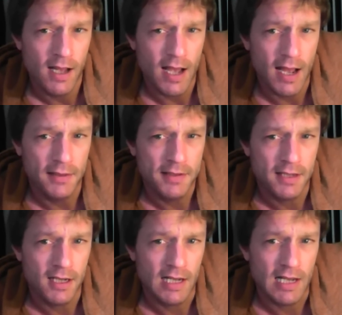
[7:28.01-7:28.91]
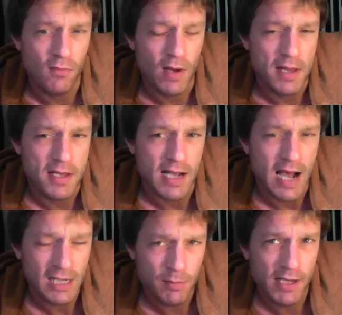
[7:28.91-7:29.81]
And when the
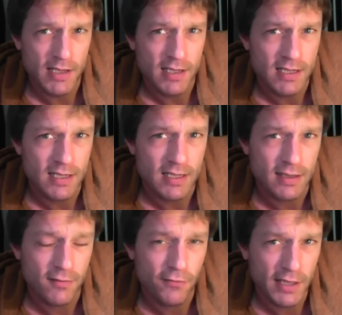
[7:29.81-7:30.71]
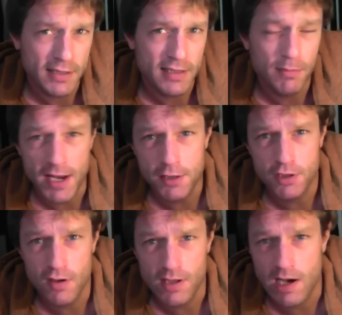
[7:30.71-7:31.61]
heartbeat's fractal
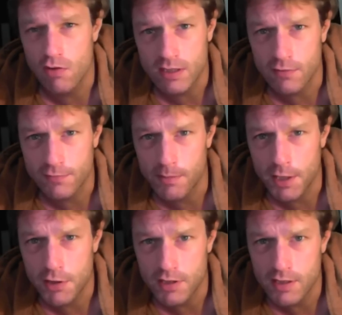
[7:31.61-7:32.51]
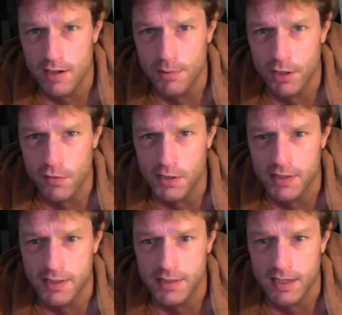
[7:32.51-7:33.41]
dimension or the Hausdorff dimension
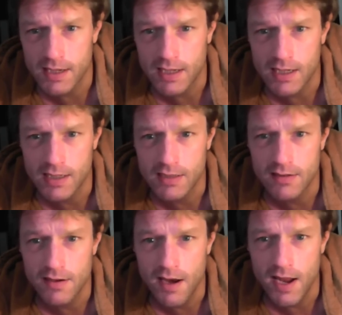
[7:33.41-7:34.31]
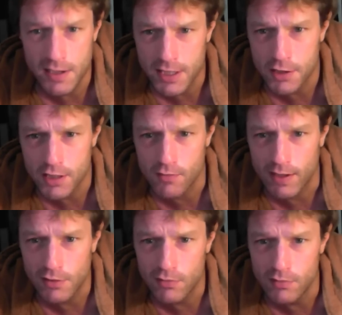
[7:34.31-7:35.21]
approaches an integer
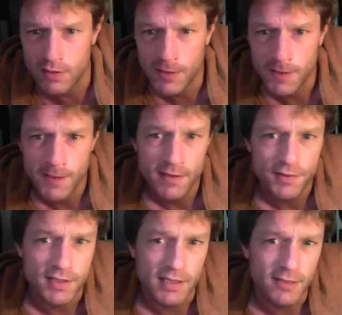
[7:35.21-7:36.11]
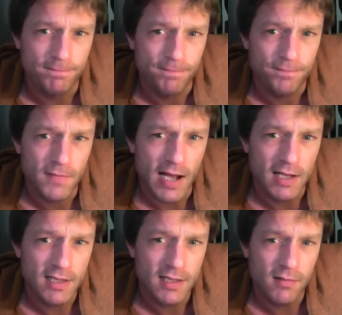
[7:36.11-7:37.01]
value,
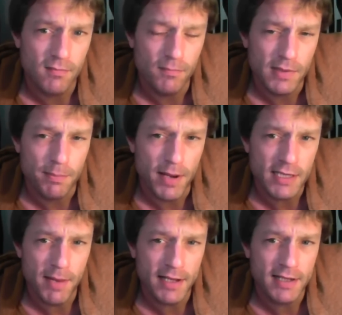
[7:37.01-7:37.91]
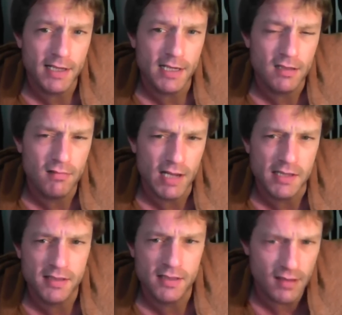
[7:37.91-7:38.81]
the pacemaker
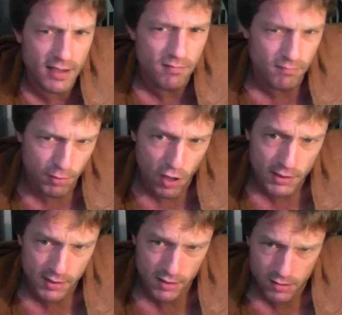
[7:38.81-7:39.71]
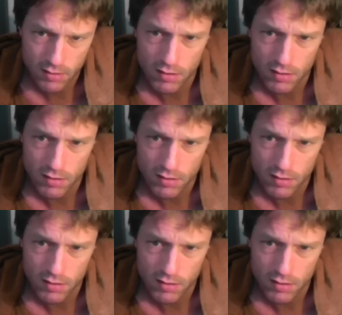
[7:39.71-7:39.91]
does burst